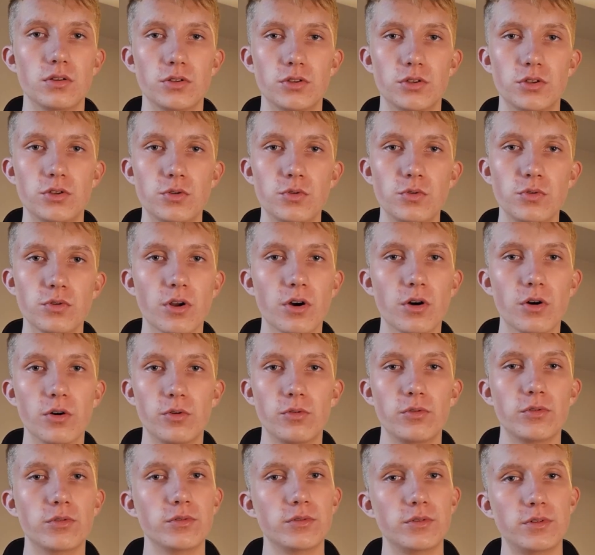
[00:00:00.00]
You
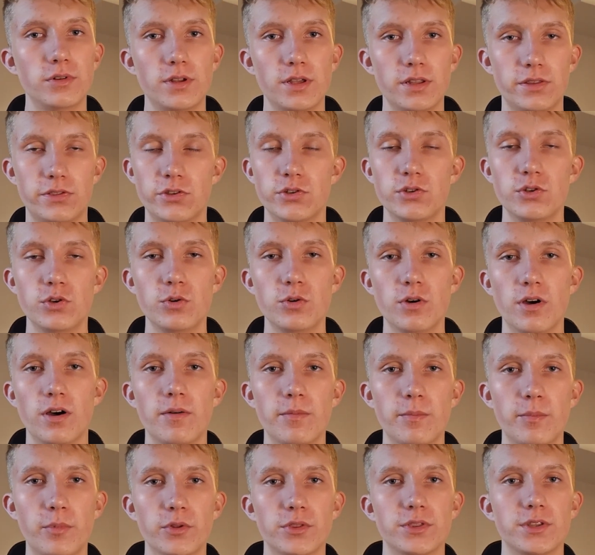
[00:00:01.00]
know that you
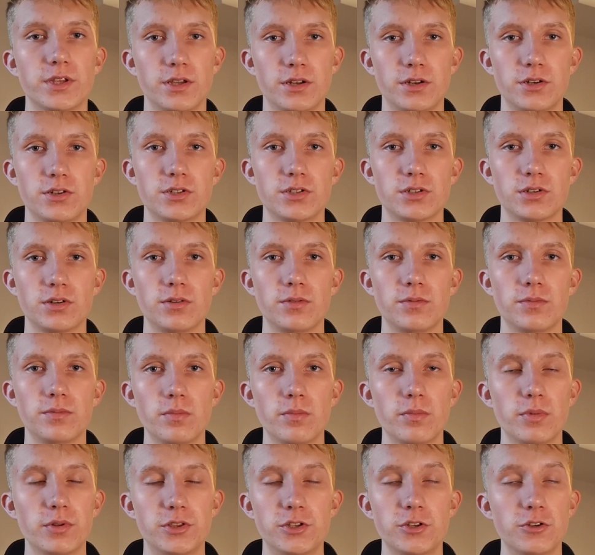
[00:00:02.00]
have potential,
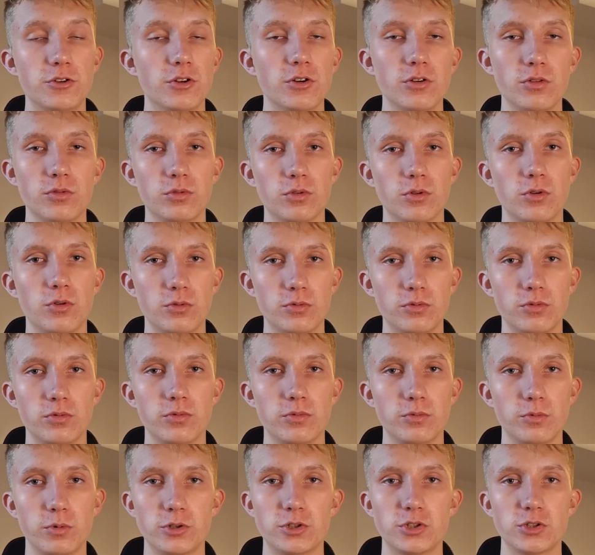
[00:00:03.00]
but you don't know
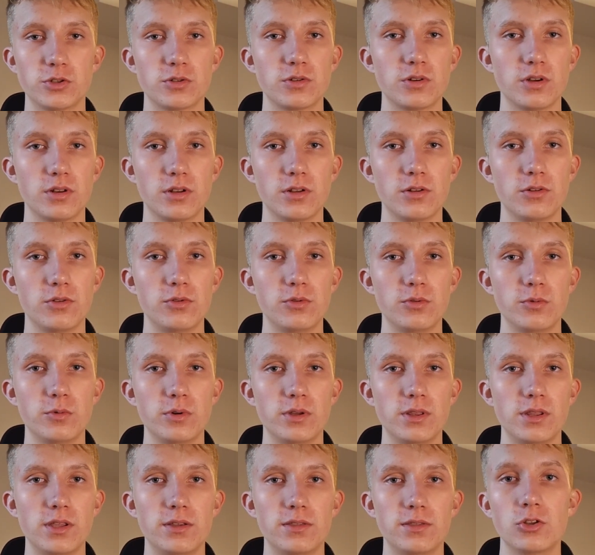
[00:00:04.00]
what you're gonna do
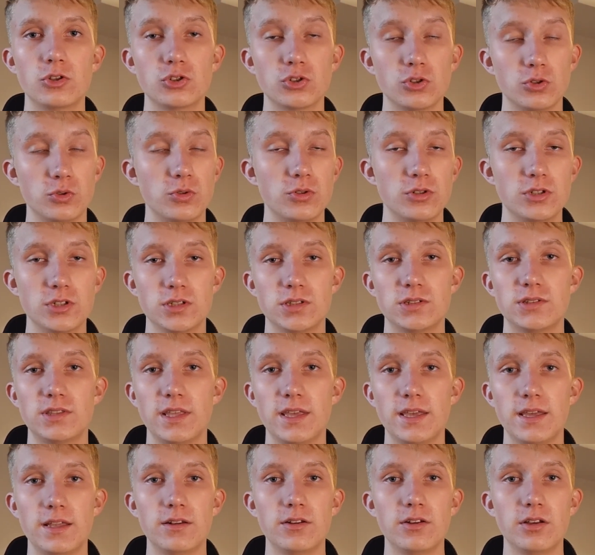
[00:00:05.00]
with it. So you just
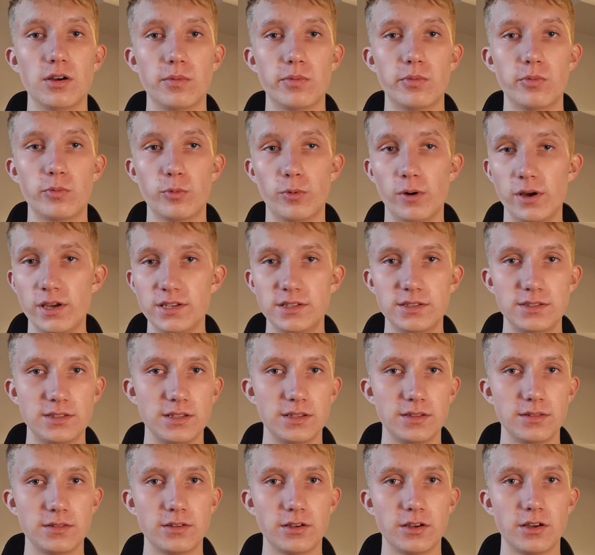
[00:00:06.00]
end up
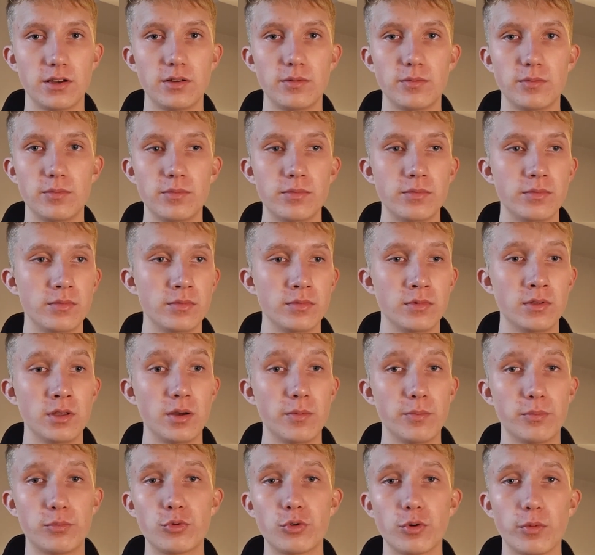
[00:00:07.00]
wasting time
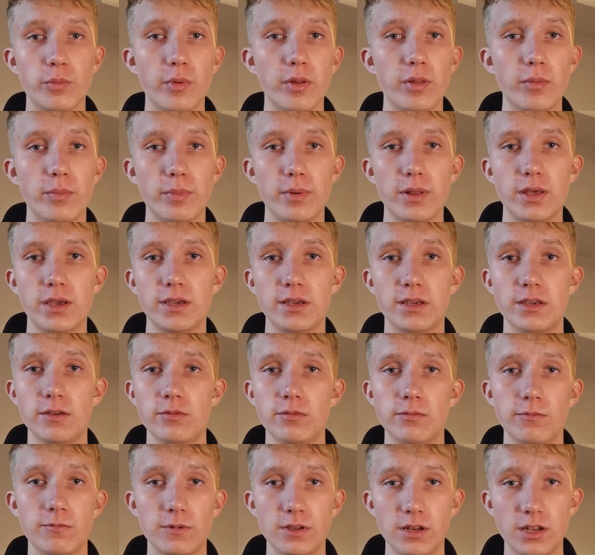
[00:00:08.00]
and probably
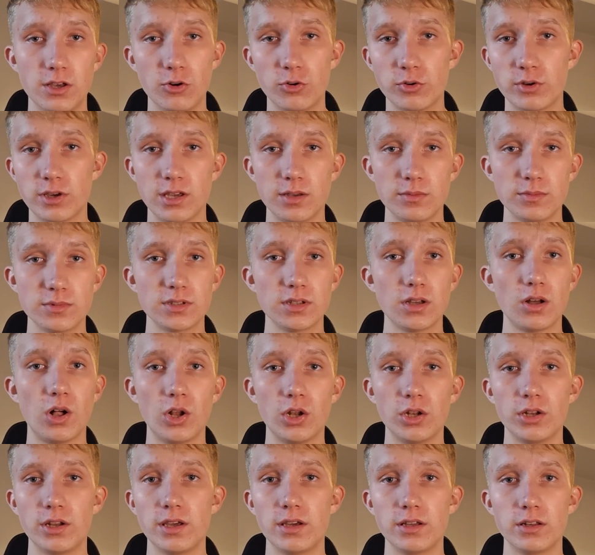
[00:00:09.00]
playing video games
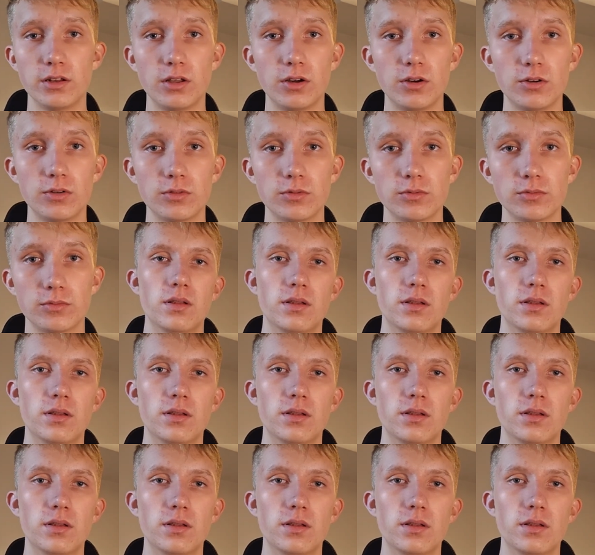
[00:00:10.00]
all day long.